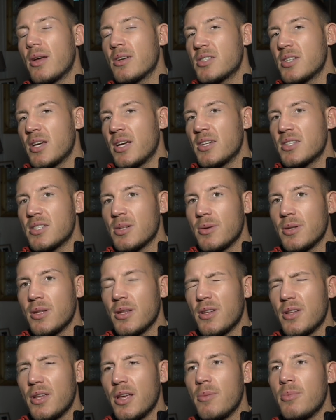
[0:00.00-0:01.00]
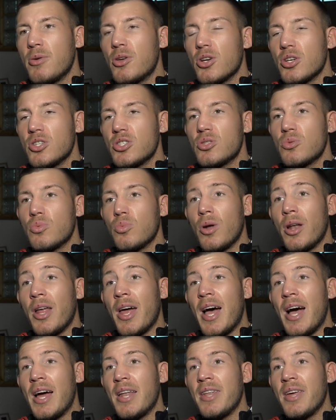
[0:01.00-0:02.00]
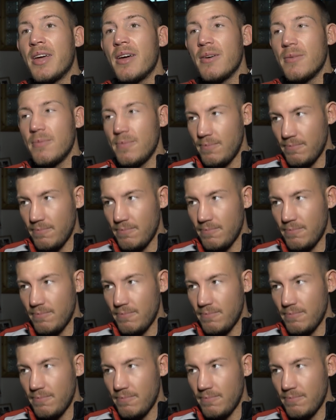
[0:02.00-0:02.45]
I was saying someone the other day, because when I had it,